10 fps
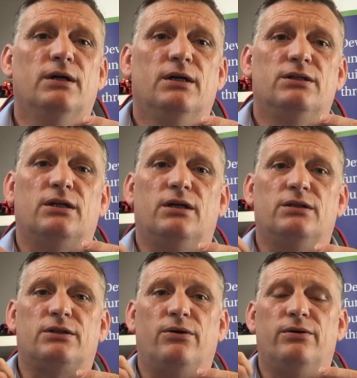
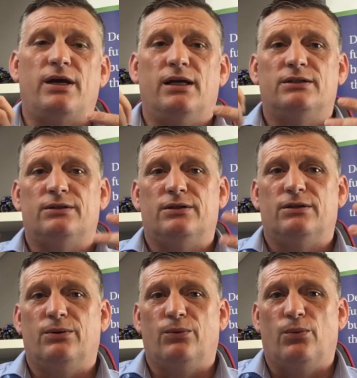so there's
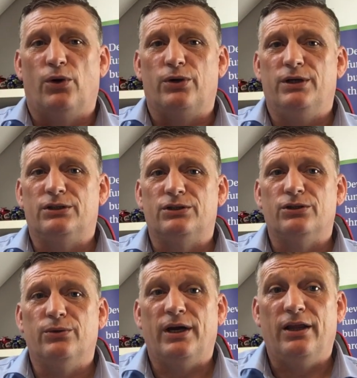what you need to
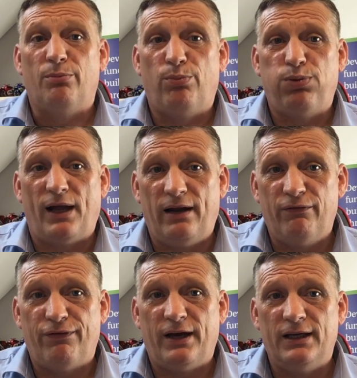do in the planning
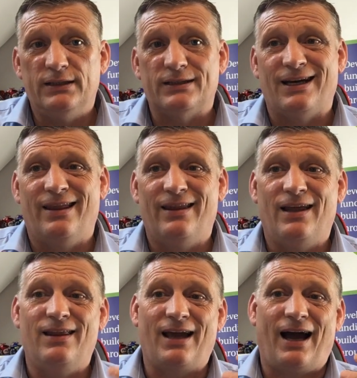phase and
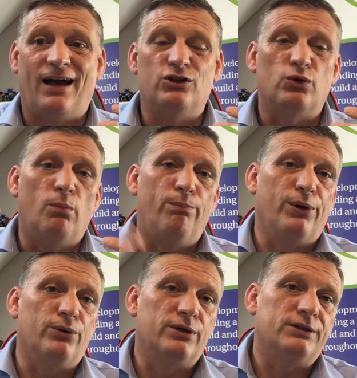then the actual
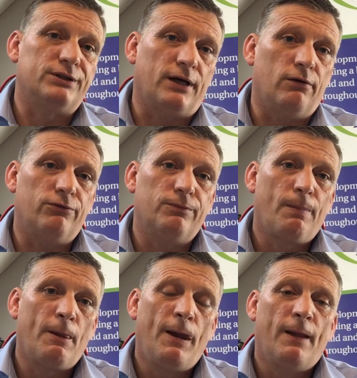build itself.
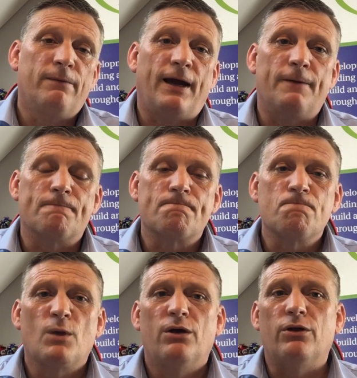Now
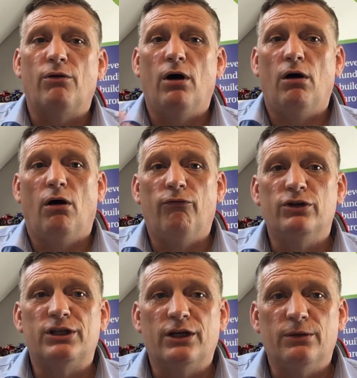there are
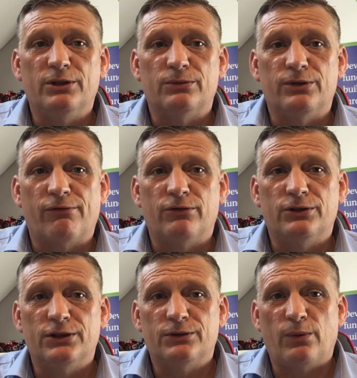obviously going to be some
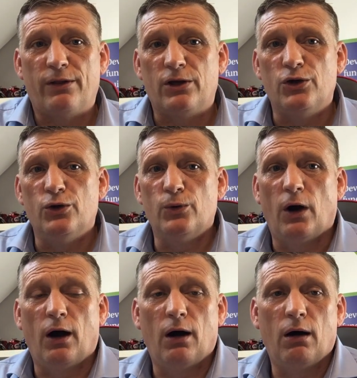differences whether you
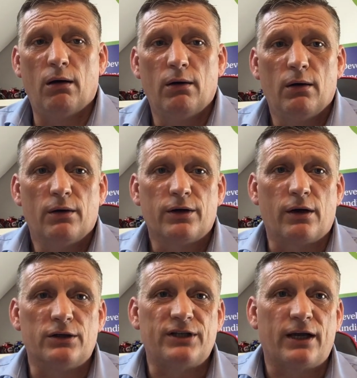are
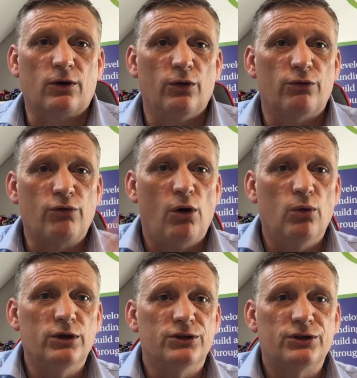going to take on the
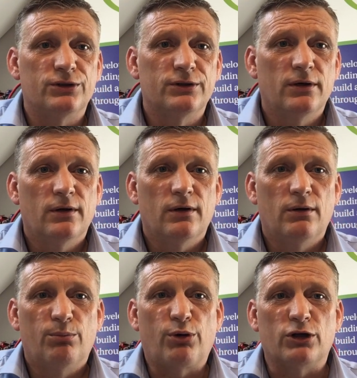role as
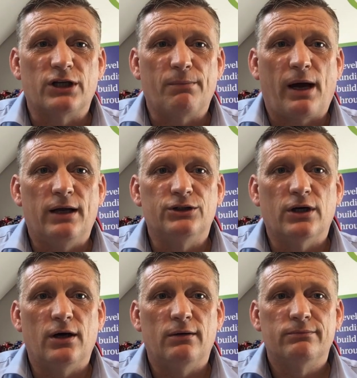project
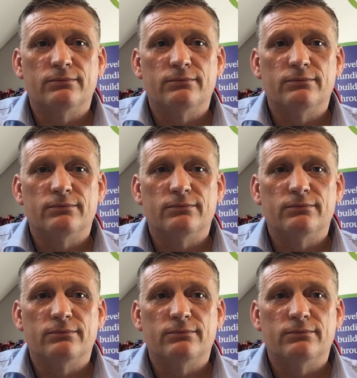manager